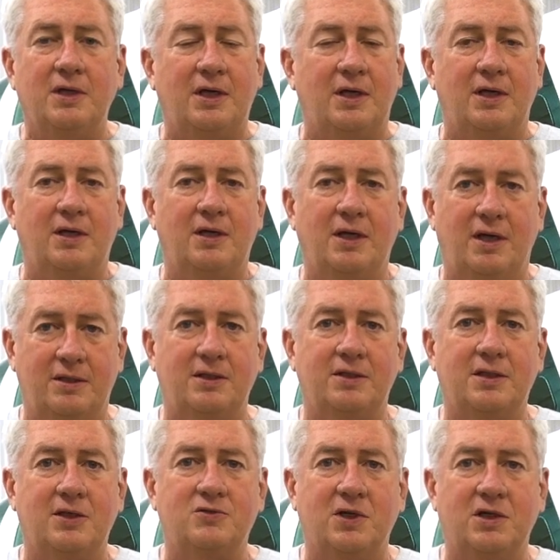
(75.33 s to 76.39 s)
And I think
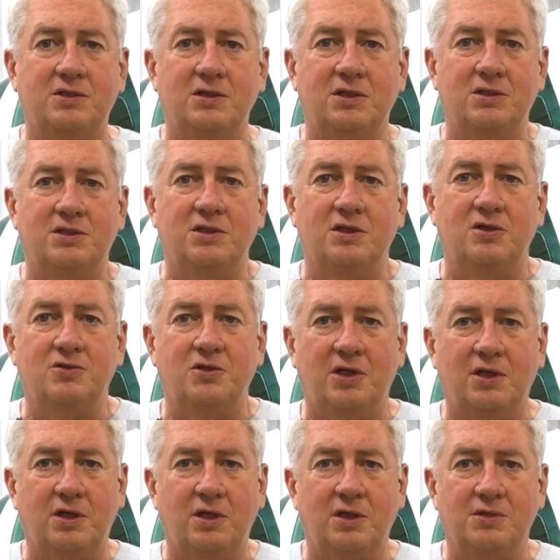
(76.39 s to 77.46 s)
that translates into
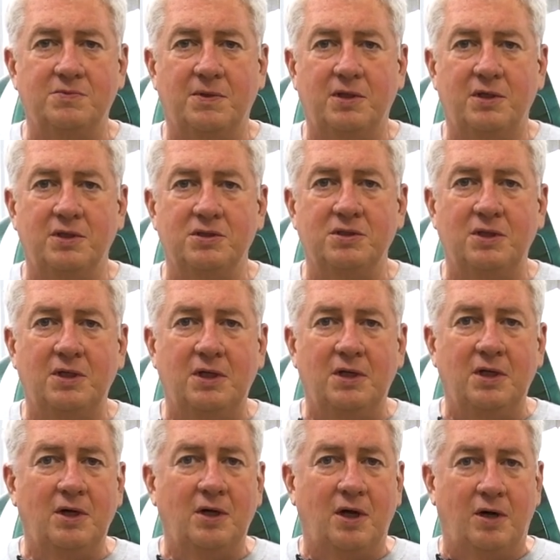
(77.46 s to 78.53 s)
training and experience.
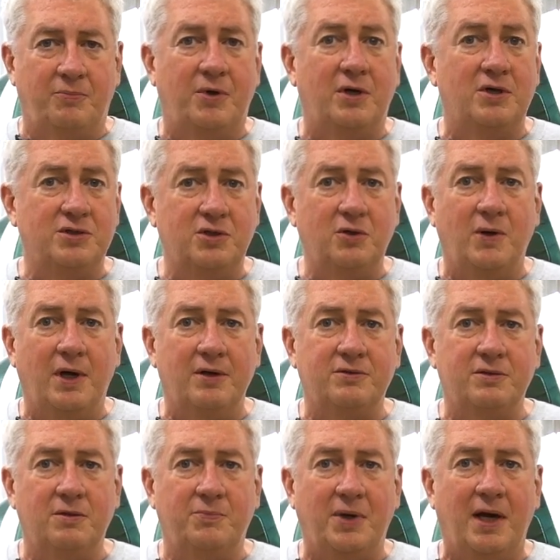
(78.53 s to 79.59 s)
Our prayers go out
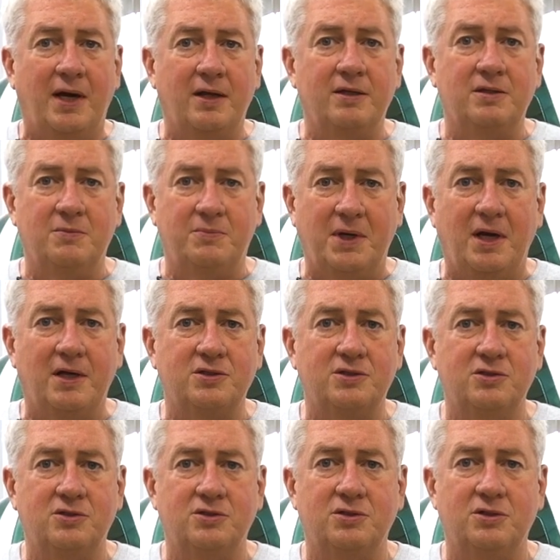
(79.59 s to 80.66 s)
to the pilot, the
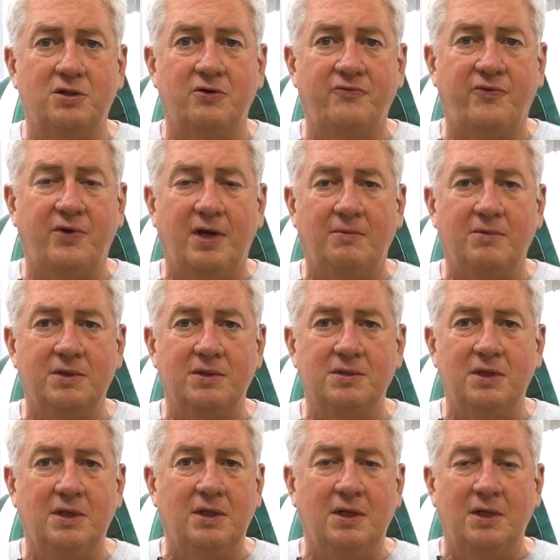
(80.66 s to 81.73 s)
passengers, and their families.
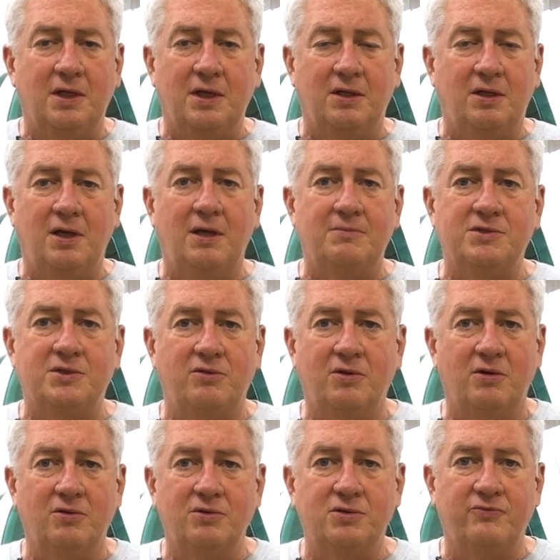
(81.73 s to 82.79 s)
And the names of
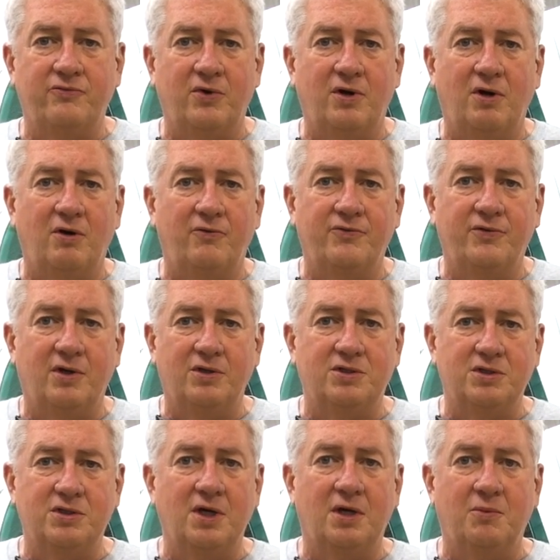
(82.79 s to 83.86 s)
those involved are
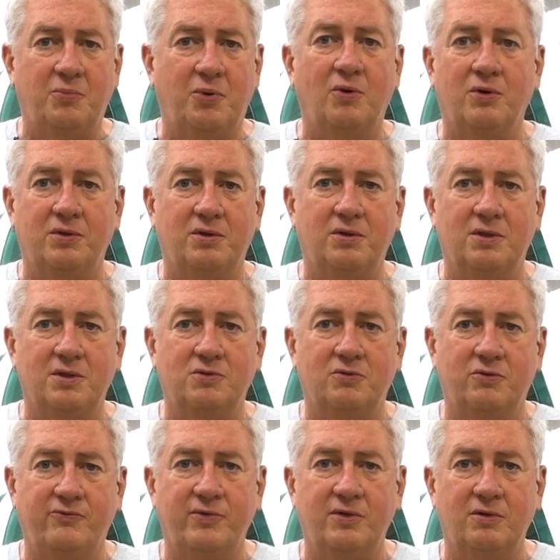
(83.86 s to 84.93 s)
just not important to this
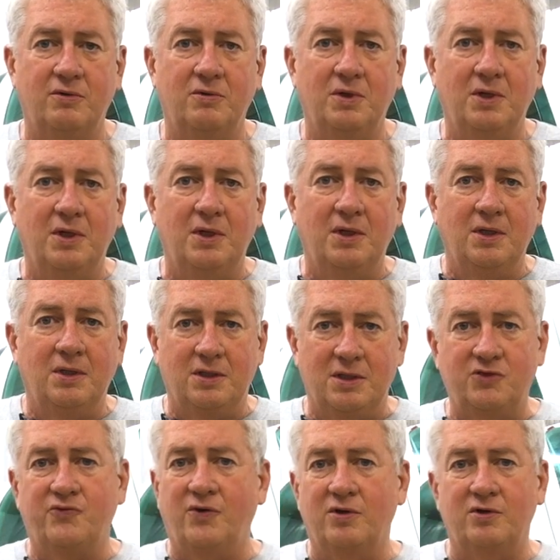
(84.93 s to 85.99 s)
review.
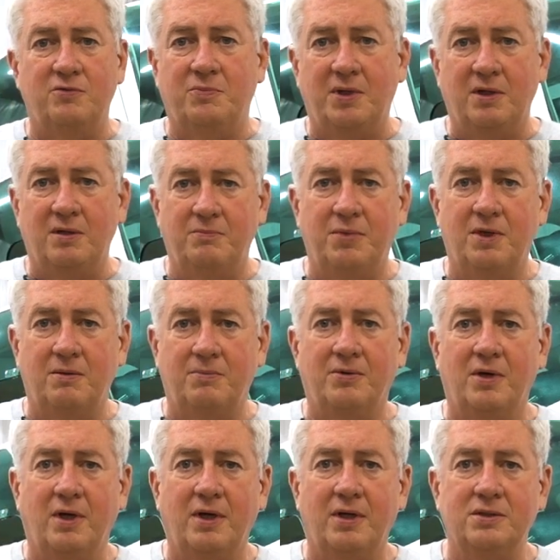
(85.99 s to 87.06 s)
These folks have paid a bitter
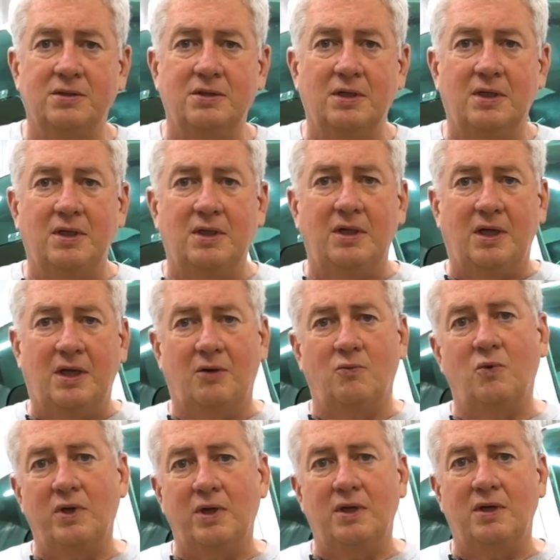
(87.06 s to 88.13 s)
price,
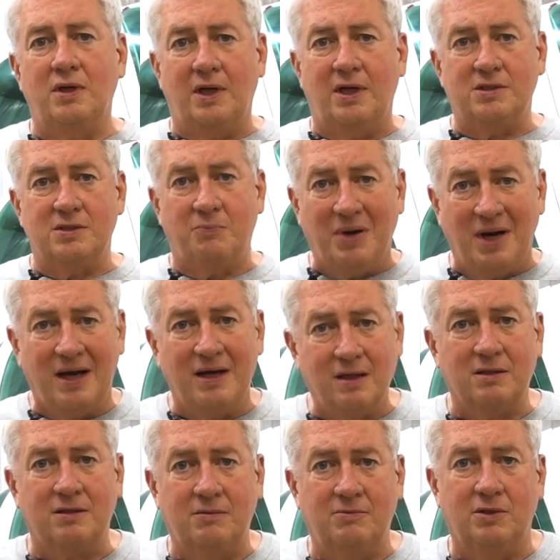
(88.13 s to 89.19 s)
and we, as a
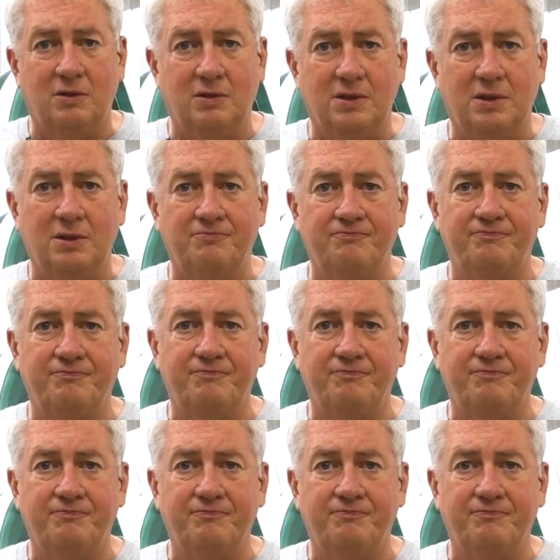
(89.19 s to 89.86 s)
pilot community,